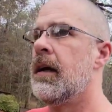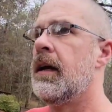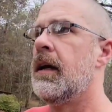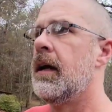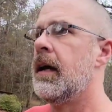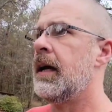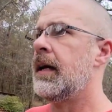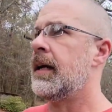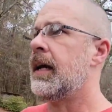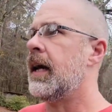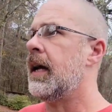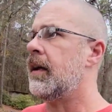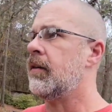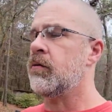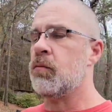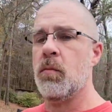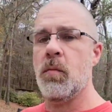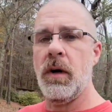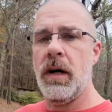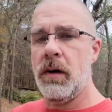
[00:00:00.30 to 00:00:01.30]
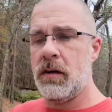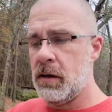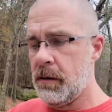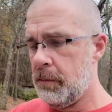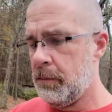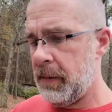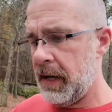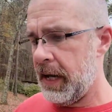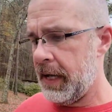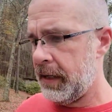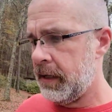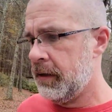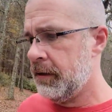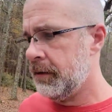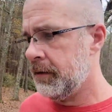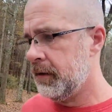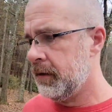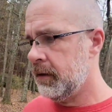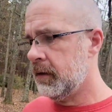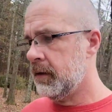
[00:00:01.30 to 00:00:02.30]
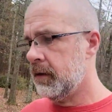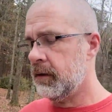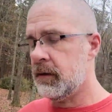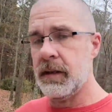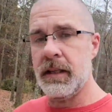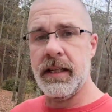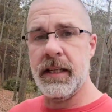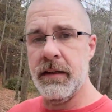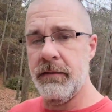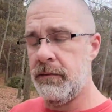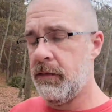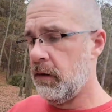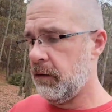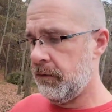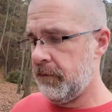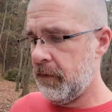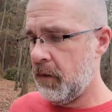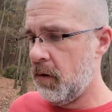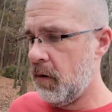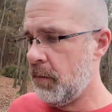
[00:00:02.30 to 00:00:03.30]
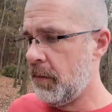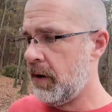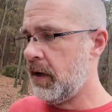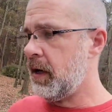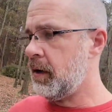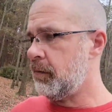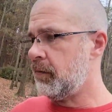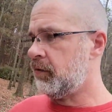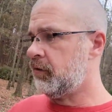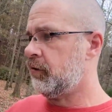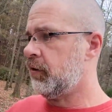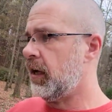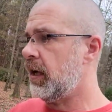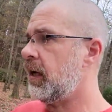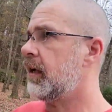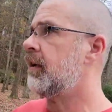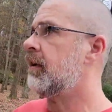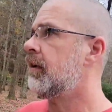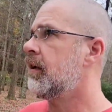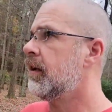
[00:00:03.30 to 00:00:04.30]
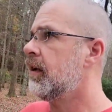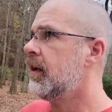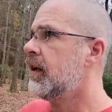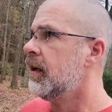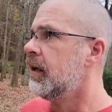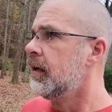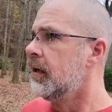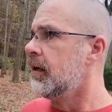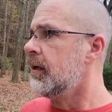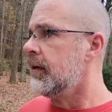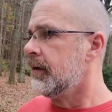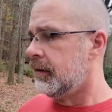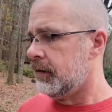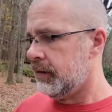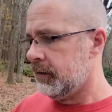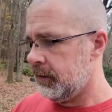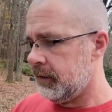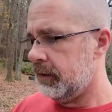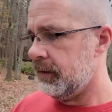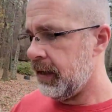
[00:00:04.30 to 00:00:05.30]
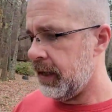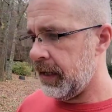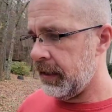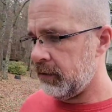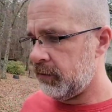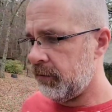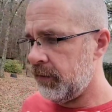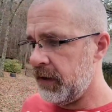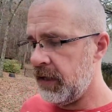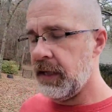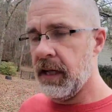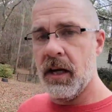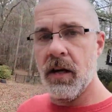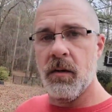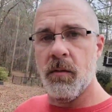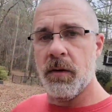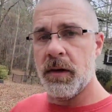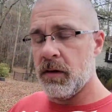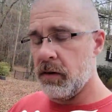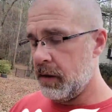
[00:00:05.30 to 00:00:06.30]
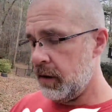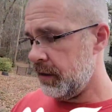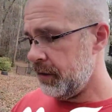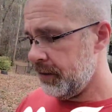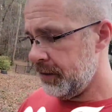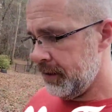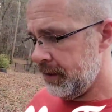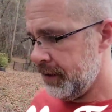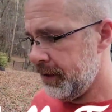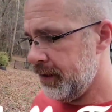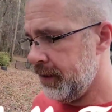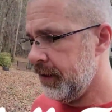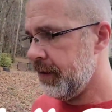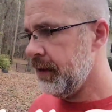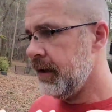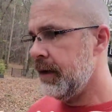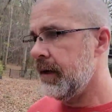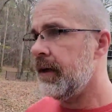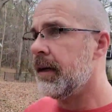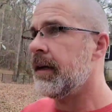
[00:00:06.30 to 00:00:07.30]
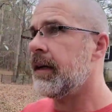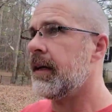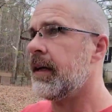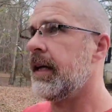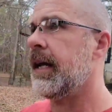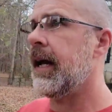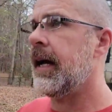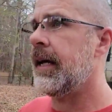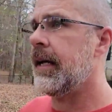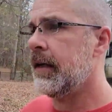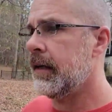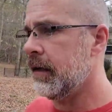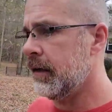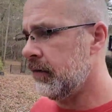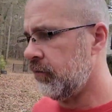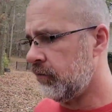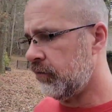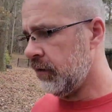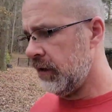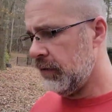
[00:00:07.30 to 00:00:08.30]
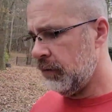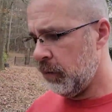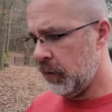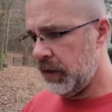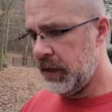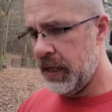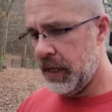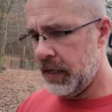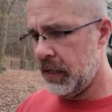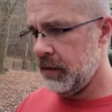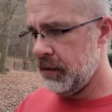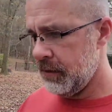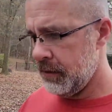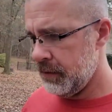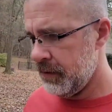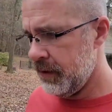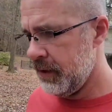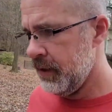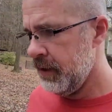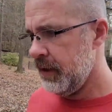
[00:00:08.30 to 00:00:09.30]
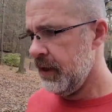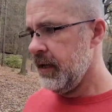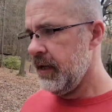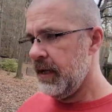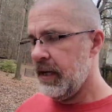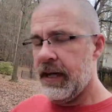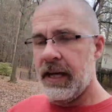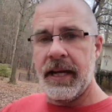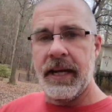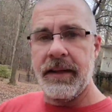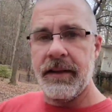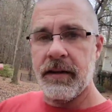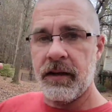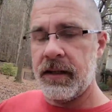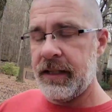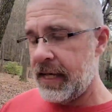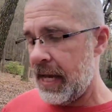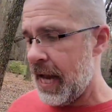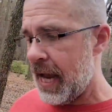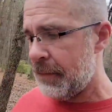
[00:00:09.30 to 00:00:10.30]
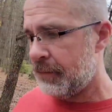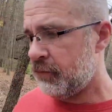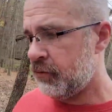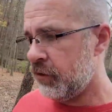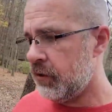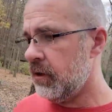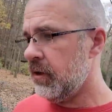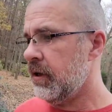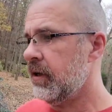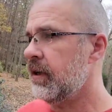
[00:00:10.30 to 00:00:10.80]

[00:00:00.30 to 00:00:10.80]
Hey guys, welcome back to Kinfolk Farm. My name is Shane. Today's video, we're gonna get out here and see if we can't either capture